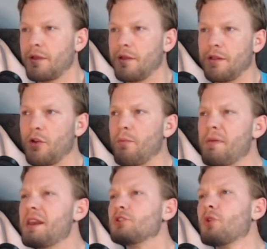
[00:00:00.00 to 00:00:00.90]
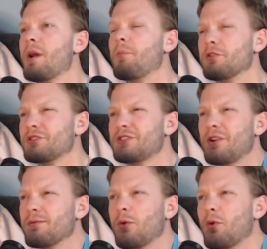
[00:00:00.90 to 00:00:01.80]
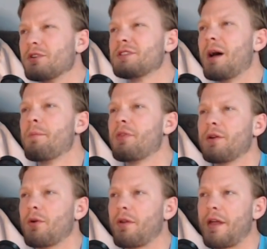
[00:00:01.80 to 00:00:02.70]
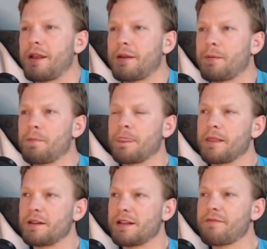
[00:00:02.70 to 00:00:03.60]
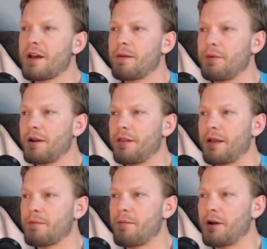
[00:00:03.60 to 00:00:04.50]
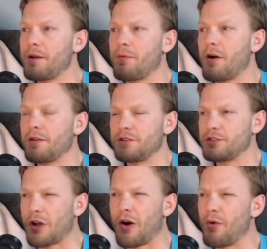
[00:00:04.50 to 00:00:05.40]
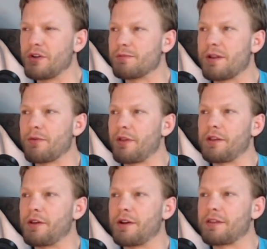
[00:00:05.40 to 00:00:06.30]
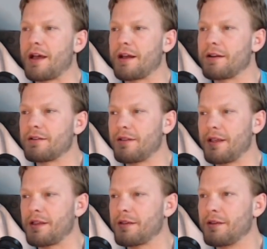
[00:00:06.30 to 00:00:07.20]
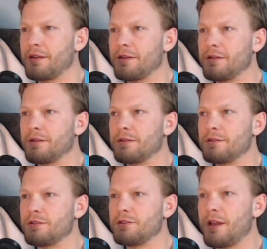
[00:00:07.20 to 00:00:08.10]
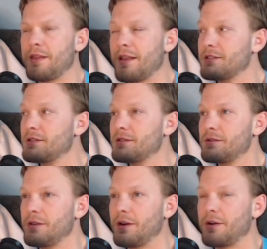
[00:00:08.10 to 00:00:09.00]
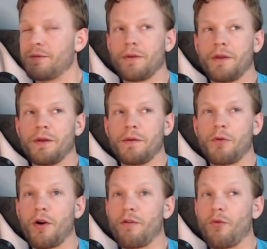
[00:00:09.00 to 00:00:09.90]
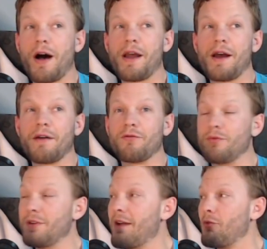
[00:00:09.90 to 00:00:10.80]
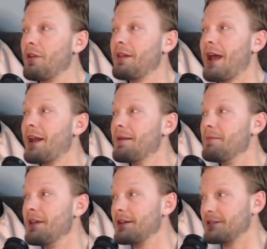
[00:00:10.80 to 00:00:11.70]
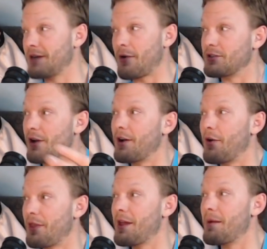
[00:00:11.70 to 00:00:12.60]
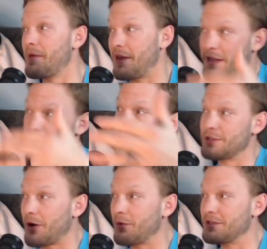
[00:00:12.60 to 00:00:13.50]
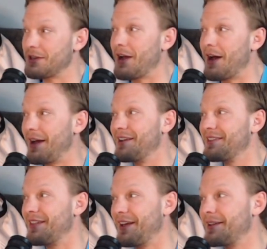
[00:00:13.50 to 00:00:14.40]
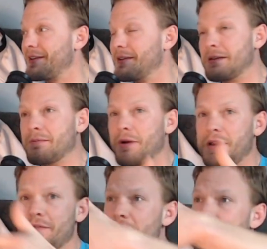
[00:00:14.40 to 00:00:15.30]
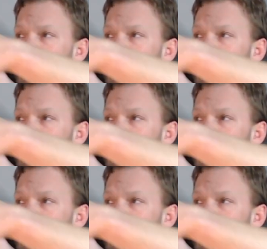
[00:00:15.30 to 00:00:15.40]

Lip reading: little mini trip or something, or like, because I've got a buddy, like my buddy Paul has just always been really good at that. Like, and that's, part of why I've never really had to be, because I always hung out with him, and then he was always the guy, like, but even now he